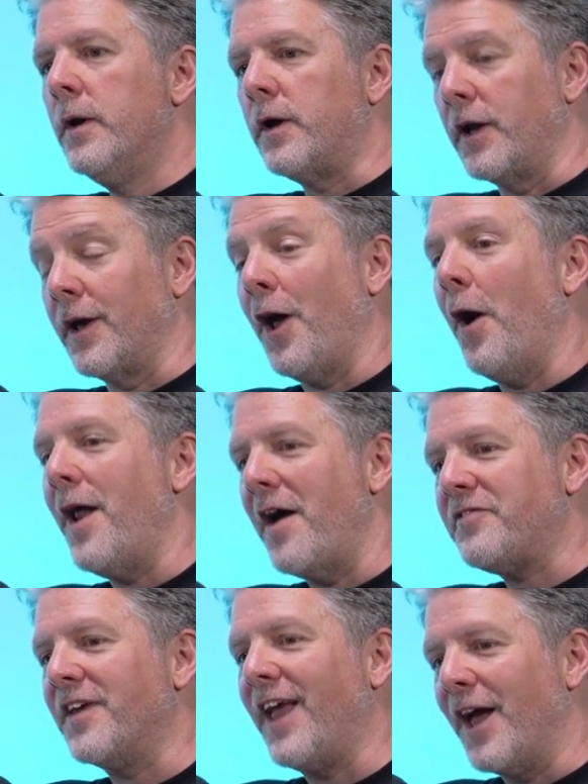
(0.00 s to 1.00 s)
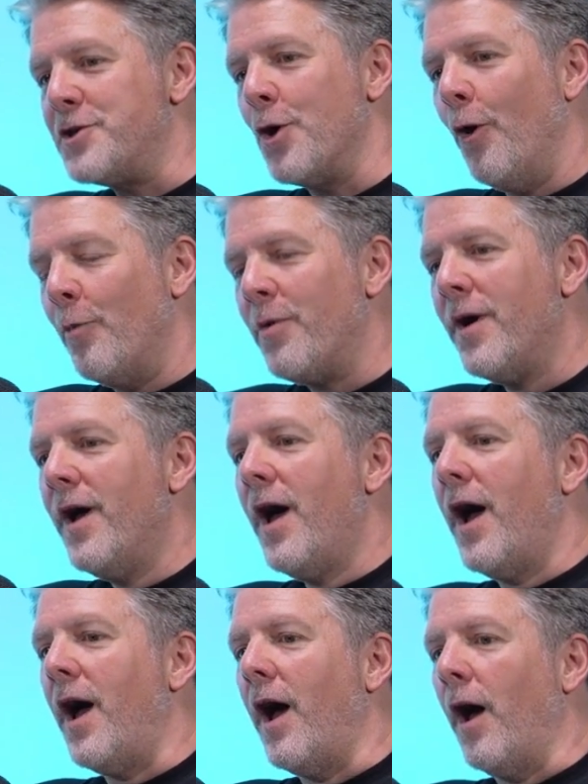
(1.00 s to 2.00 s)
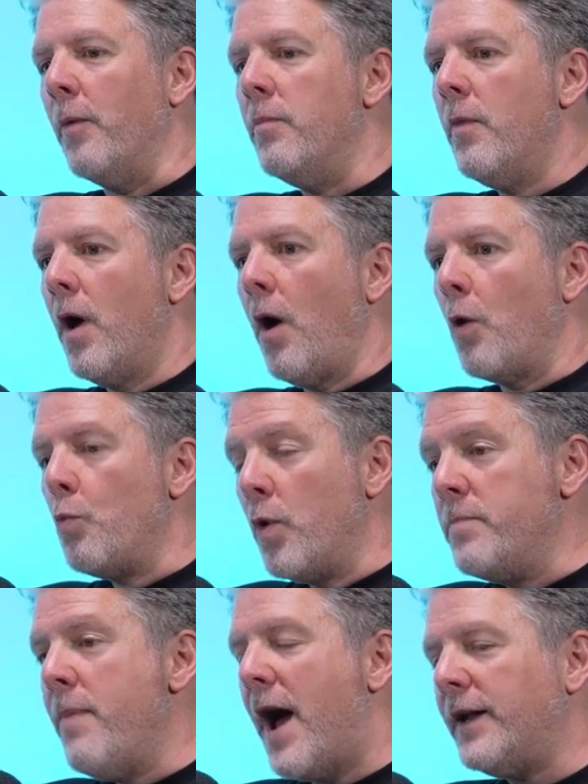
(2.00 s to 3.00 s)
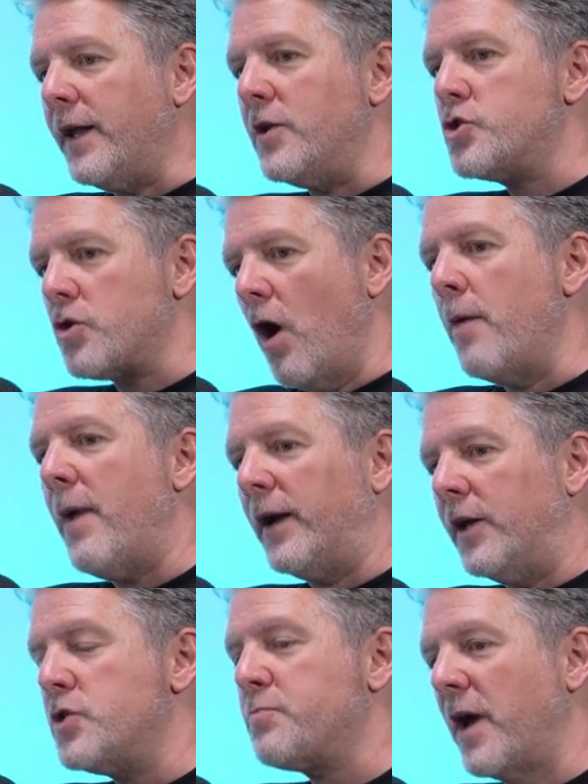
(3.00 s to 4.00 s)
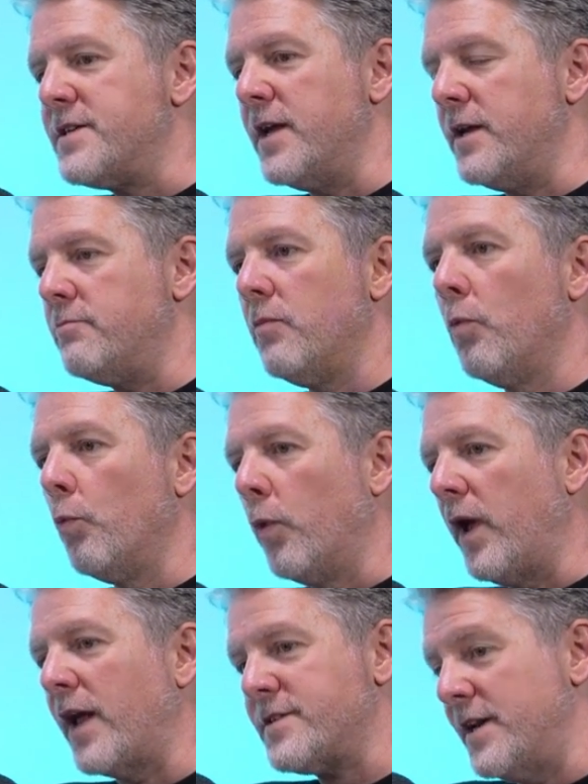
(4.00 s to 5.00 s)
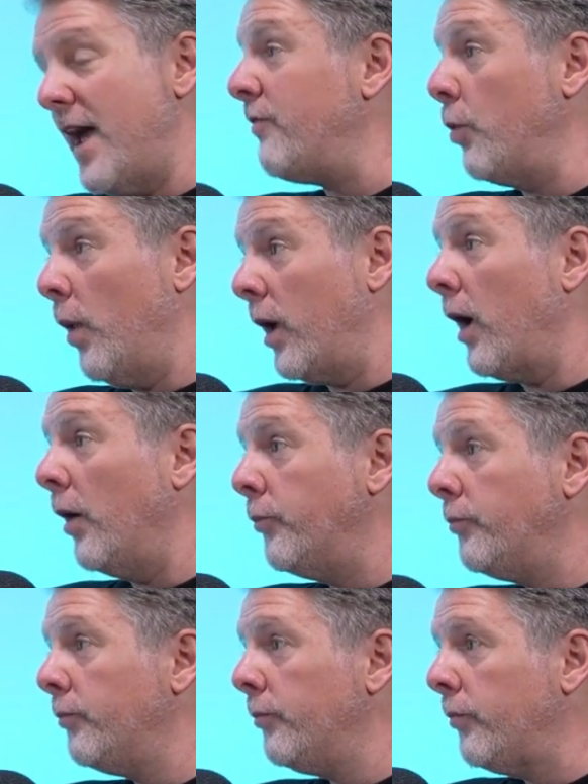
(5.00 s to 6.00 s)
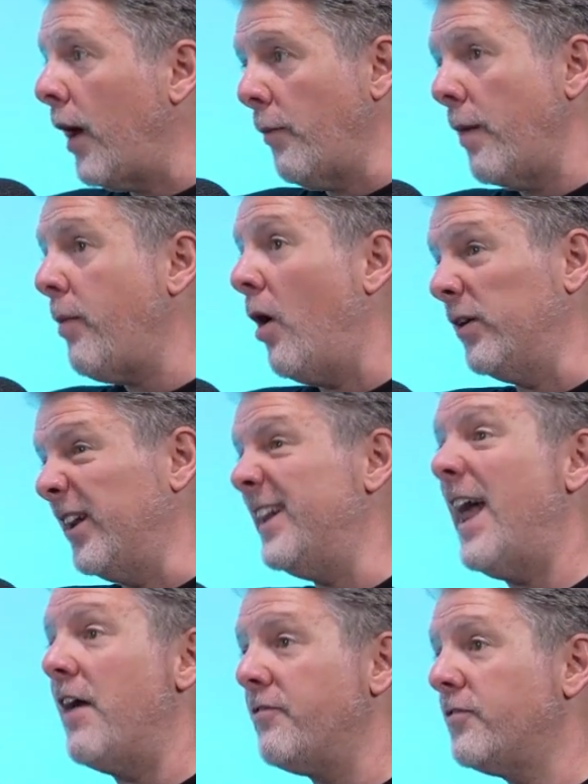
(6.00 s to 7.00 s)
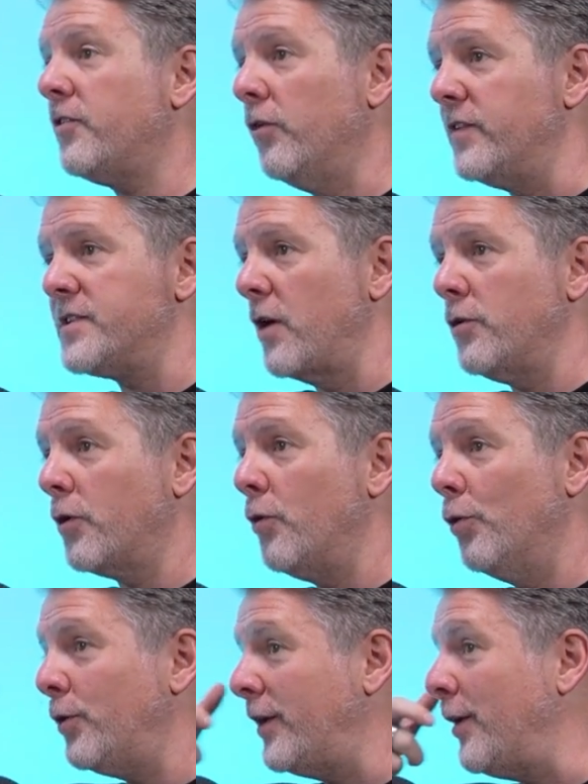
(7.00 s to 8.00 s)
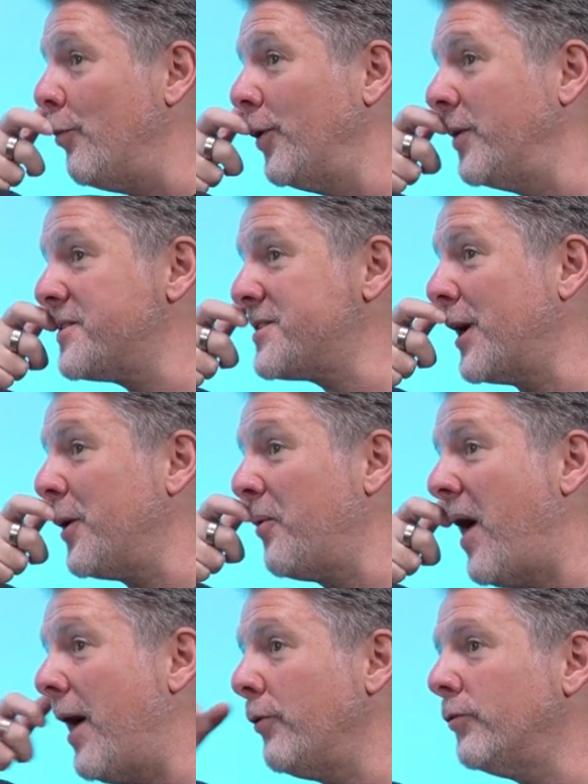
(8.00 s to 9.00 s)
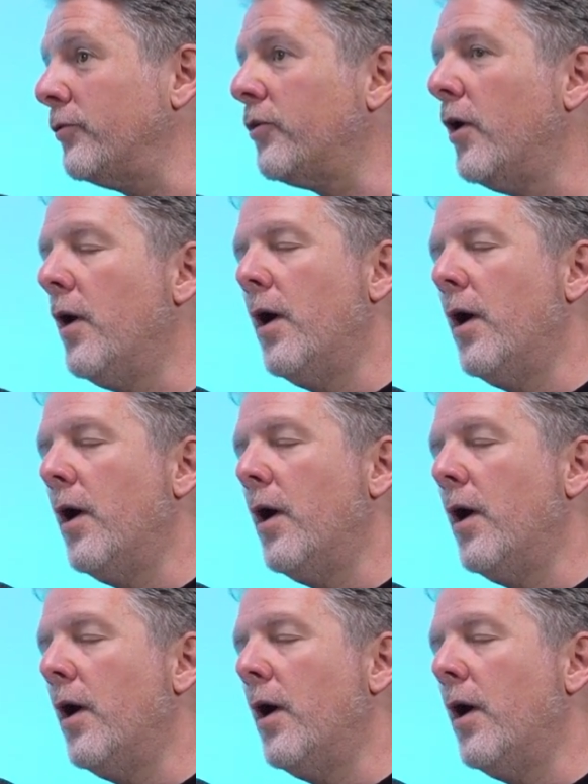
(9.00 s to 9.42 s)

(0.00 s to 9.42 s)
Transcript: Going to go and have to get a job. I managed. Basically, we had to let everyone go, and my partner left of his own accord. He didn't want to stick around.